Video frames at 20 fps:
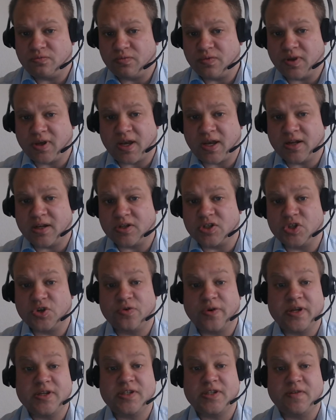kind of
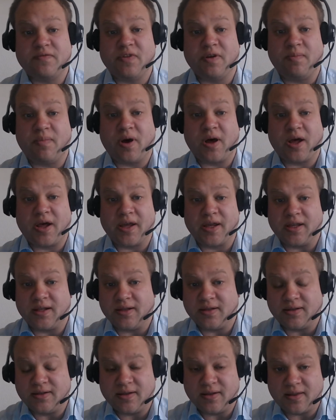tricks of the
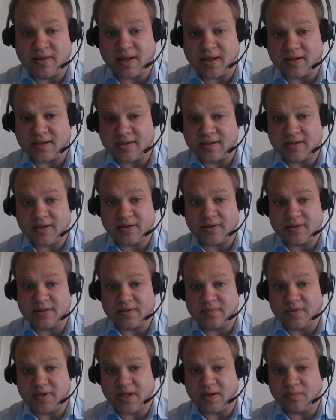mind that tend to
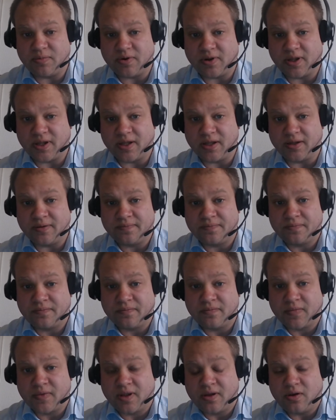be at play.
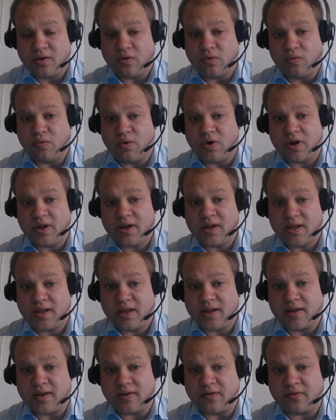One
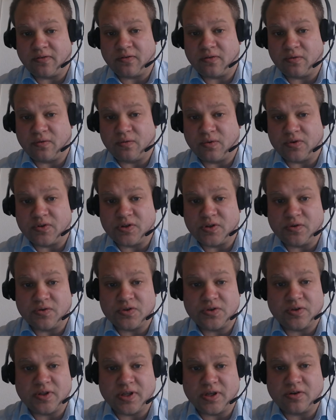is what's
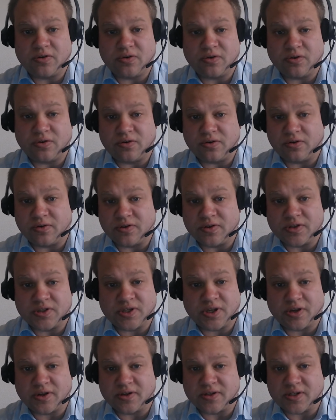usually called
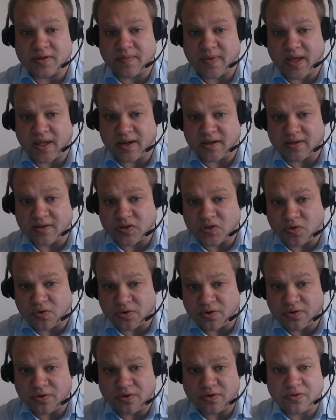psychosomatic
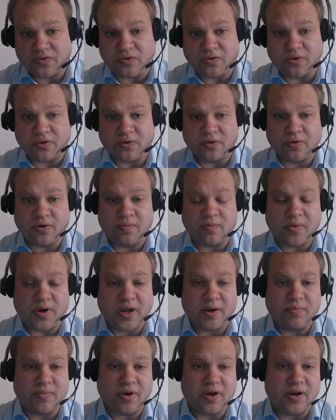disorders or
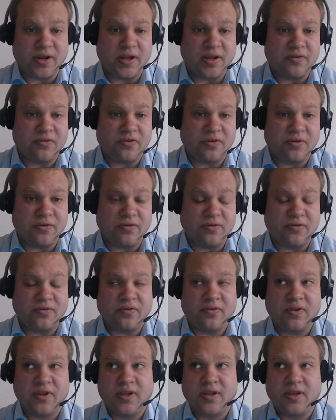mind-body issues.